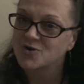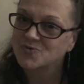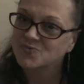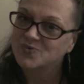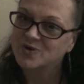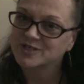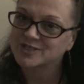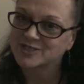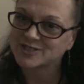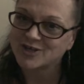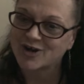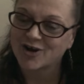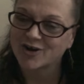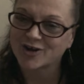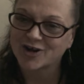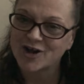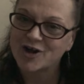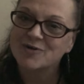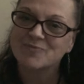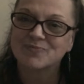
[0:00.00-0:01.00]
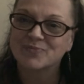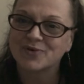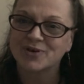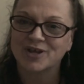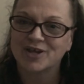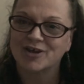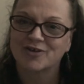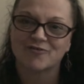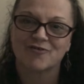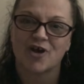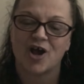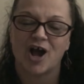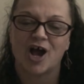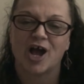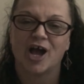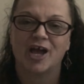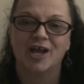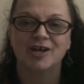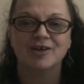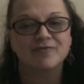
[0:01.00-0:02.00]
once our company
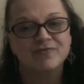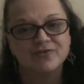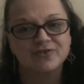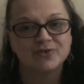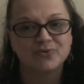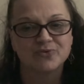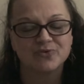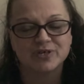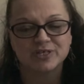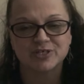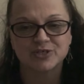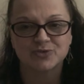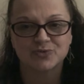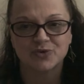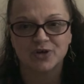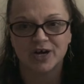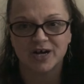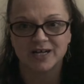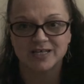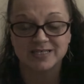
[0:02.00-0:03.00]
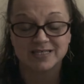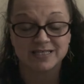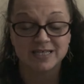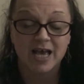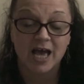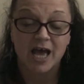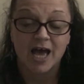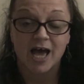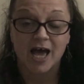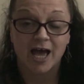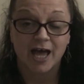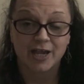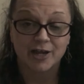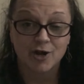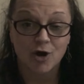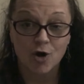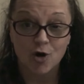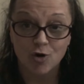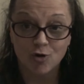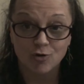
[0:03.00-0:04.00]
arrived, which was
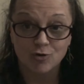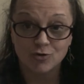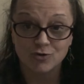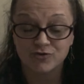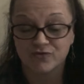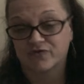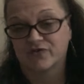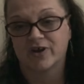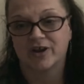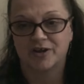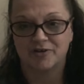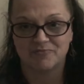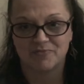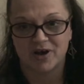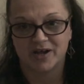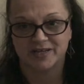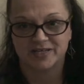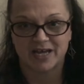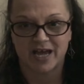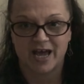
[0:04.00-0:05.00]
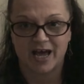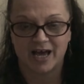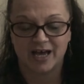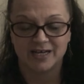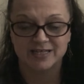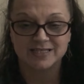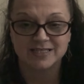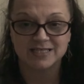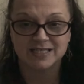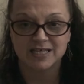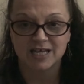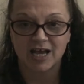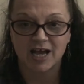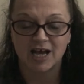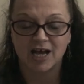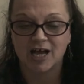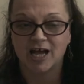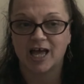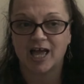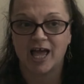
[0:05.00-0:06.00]
an old friend of my dad's
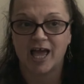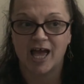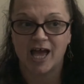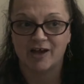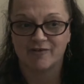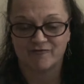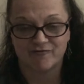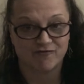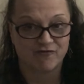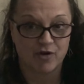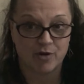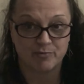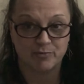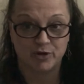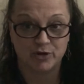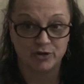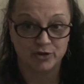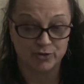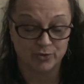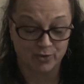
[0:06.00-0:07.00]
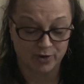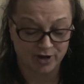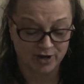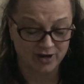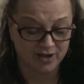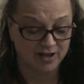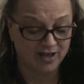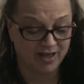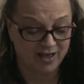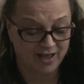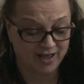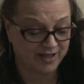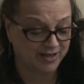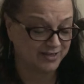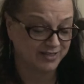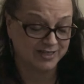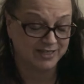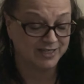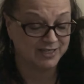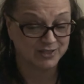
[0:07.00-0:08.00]
from New York
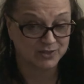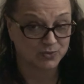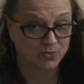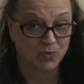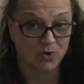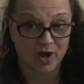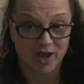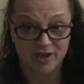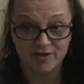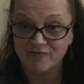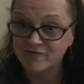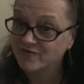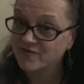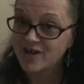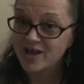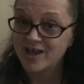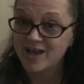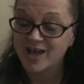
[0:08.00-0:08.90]
and his wife,